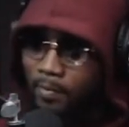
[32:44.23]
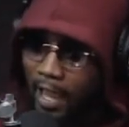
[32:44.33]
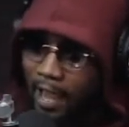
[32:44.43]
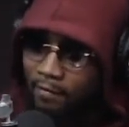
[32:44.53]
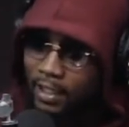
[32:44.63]

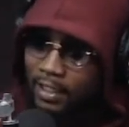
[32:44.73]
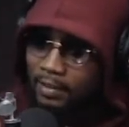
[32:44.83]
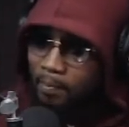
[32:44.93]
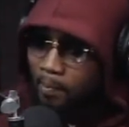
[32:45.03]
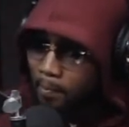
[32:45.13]
having his
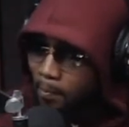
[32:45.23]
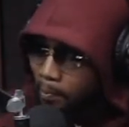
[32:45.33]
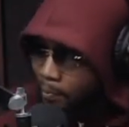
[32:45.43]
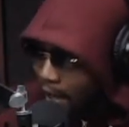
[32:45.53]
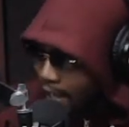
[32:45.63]

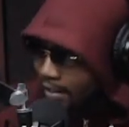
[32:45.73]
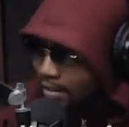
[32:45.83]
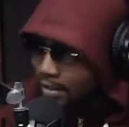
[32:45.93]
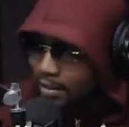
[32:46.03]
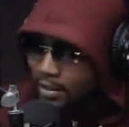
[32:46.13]

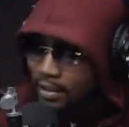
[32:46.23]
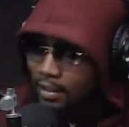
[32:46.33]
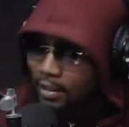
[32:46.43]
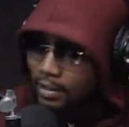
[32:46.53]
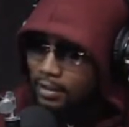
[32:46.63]
boxes
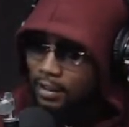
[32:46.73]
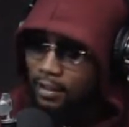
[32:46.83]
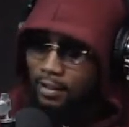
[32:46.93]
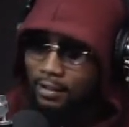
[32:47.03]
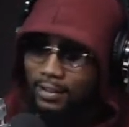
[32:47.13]

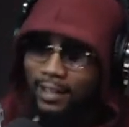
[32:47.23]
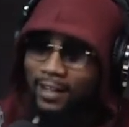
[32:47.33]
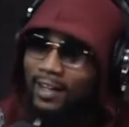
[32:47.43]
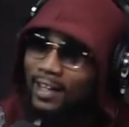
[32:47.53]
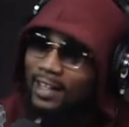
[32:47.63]
to
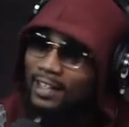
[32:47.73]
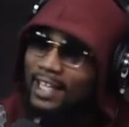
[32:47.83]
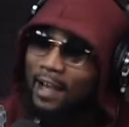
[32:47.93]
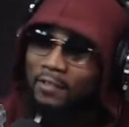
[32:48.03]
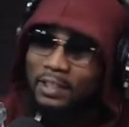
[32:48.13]

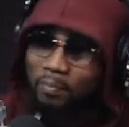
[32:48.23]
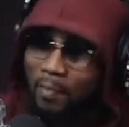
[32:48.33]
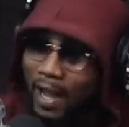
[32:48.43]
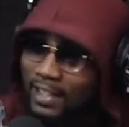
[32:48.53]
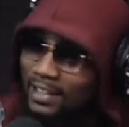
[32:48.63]
having the
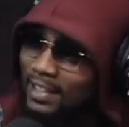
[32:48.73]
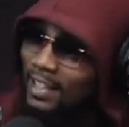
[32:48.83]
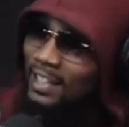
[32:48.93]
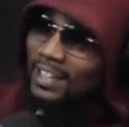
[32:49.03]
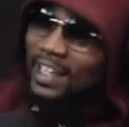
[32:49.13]

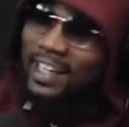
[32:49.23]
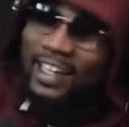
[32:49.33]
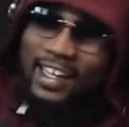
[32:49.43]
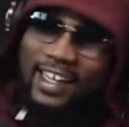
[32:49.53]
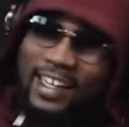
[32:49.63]
bags, the
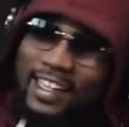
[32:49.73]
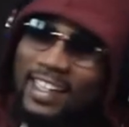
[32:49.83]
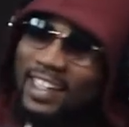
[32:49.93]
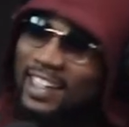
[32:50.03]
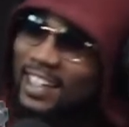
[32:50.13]
card
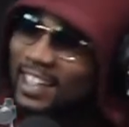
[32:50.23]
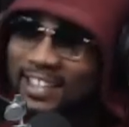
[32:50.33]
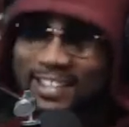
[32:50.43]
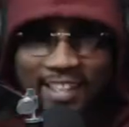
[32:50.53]
in the bag.